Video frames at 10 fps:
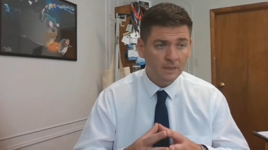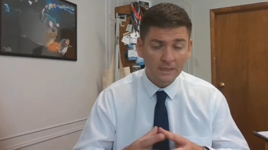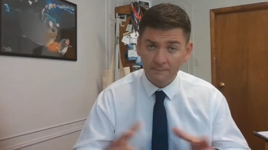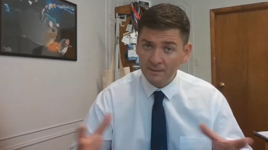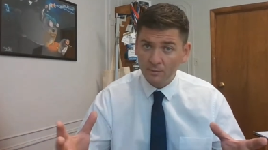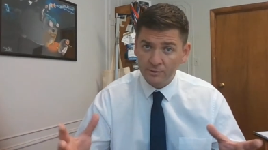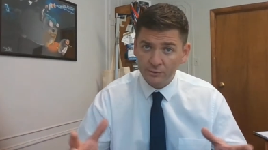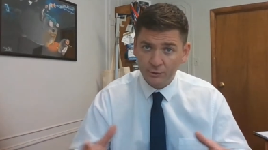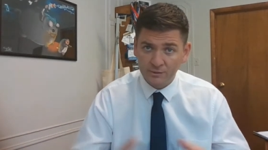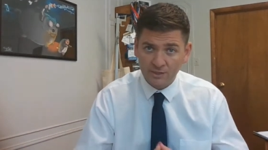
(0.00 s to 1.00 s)
let me know what your
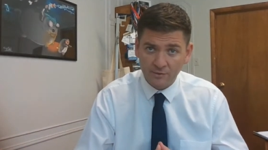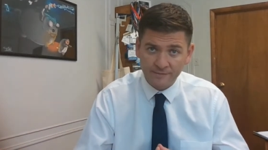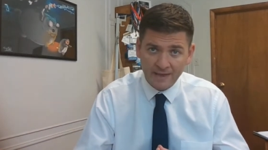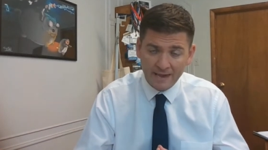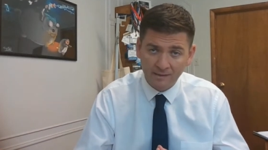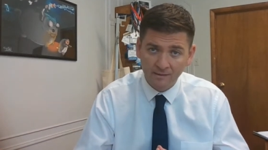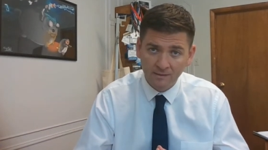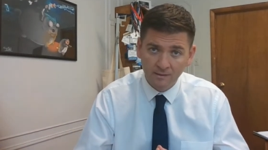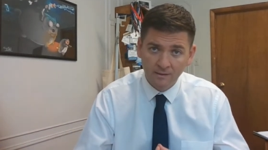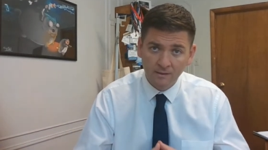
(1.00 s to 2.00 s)
thoughts are on that.
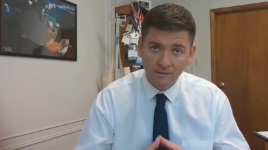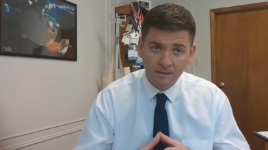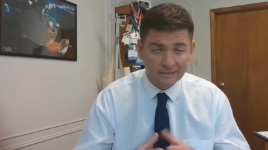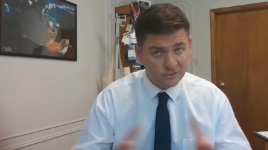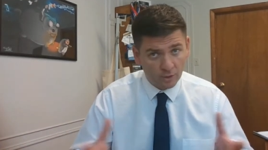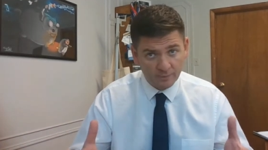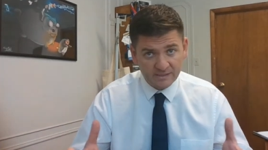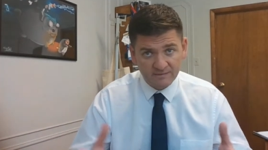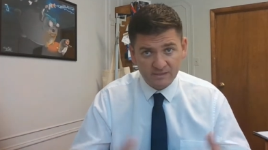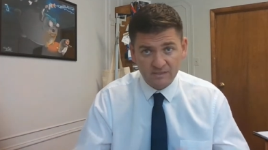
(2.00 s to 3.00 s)
As
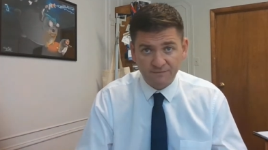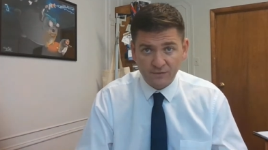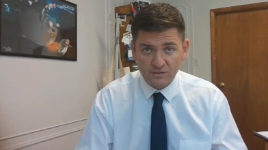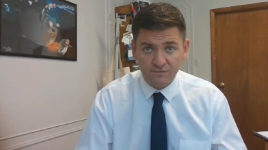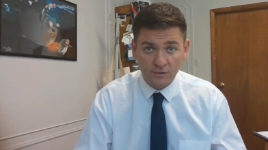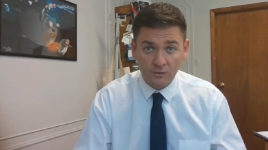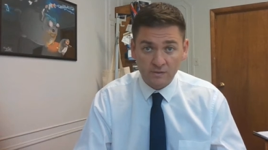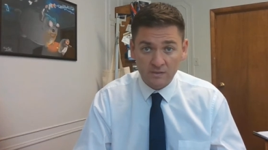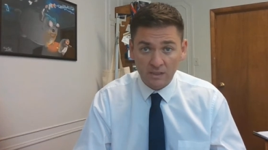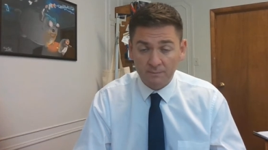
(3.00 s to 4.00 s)
always, if this is the first video you
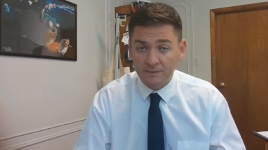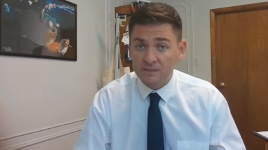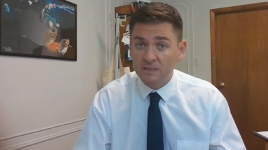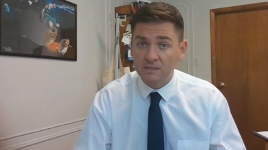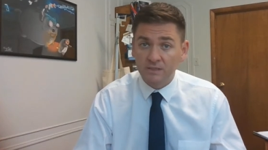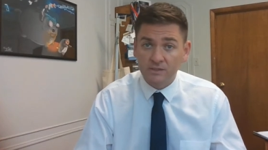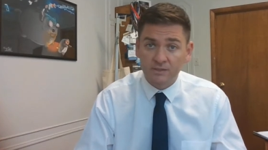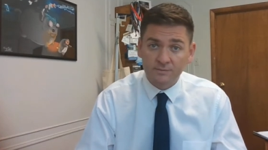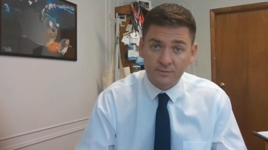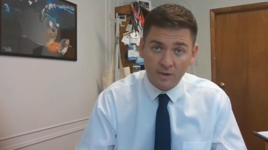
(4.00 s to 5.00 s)
see, please consider
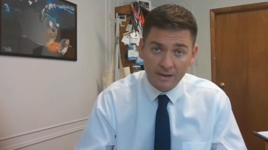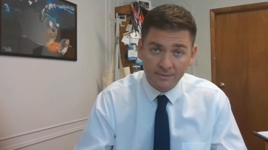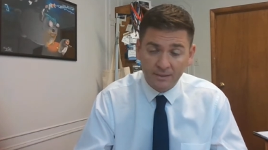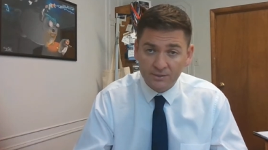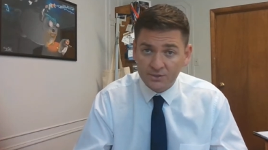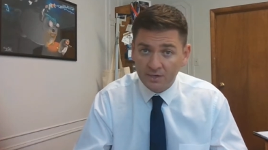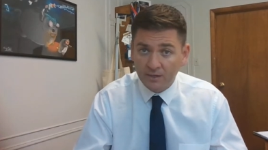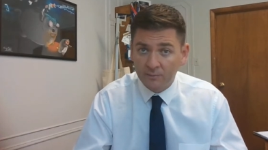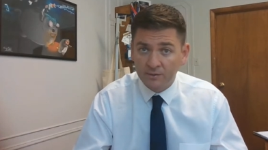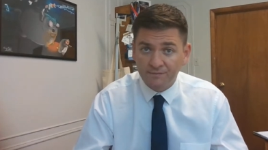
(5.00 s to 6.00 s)
subscribing and sharing
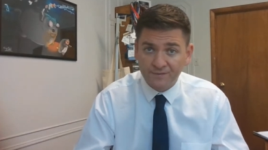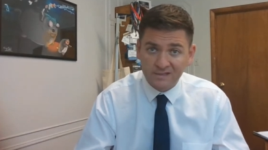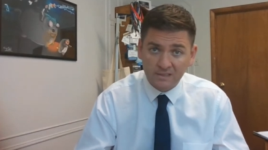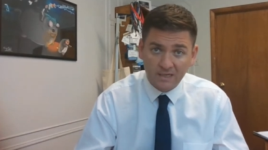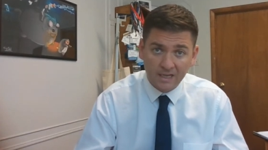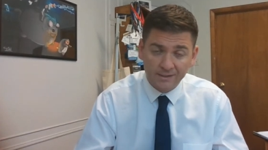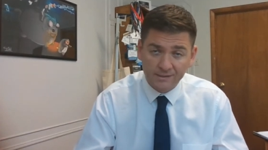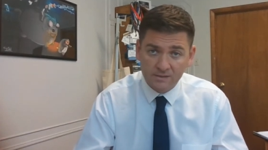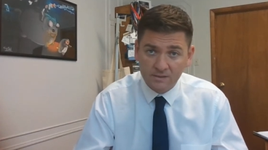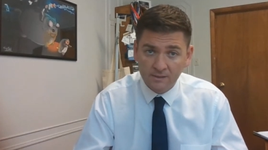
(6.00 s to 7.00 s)
it with your friends and
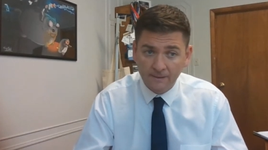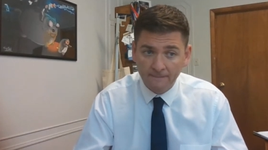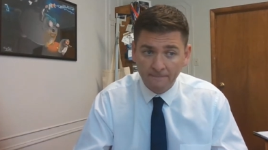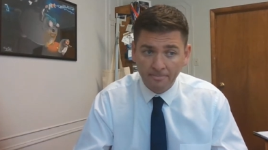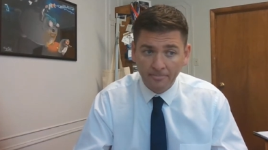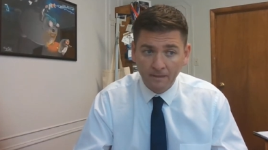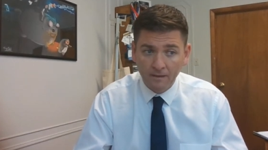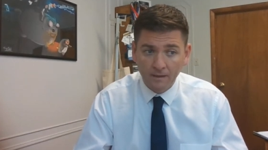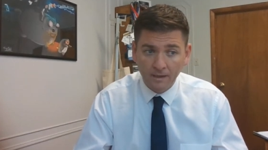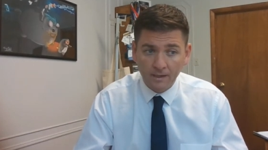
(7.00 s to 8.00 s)
colleagues.
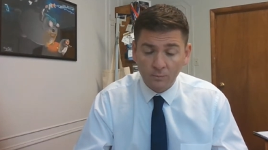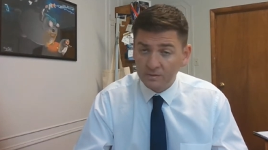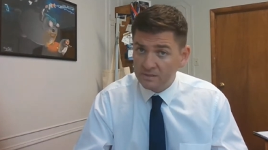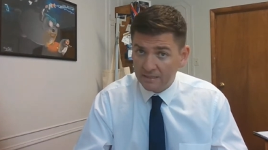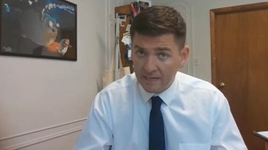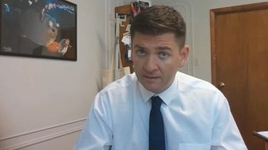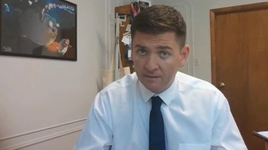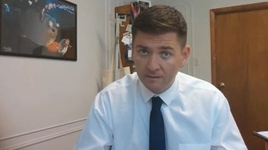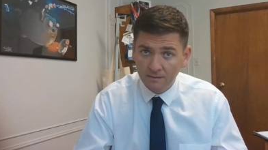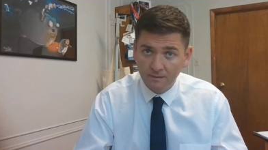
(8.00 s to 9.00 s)
And once again,
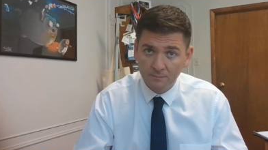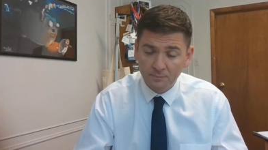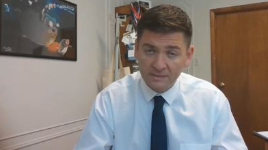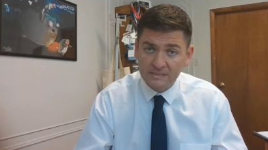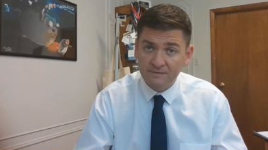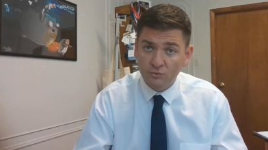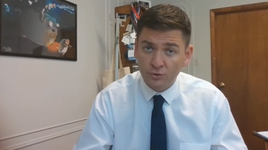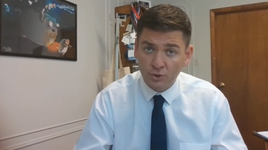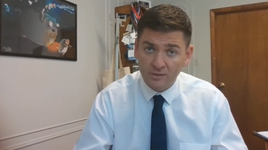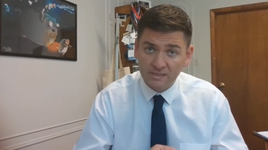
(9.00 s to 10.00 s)
please leave your
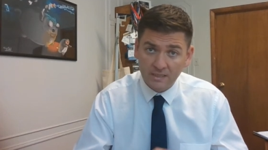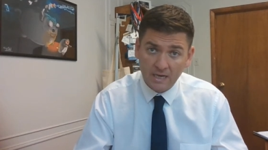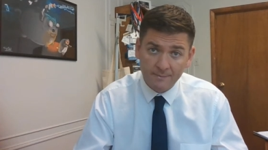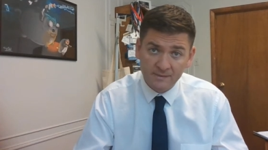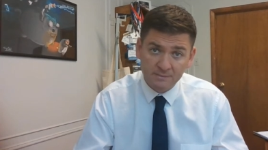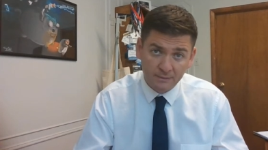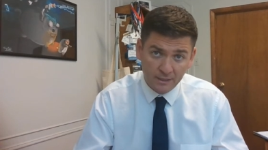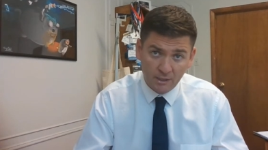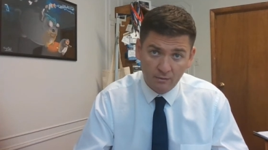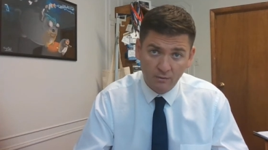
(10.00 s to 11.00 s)
thoughts and comments
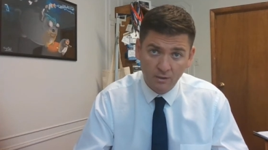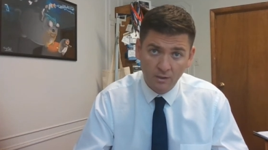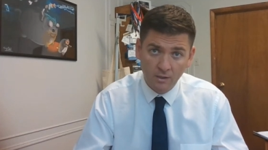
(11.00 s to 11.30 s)
below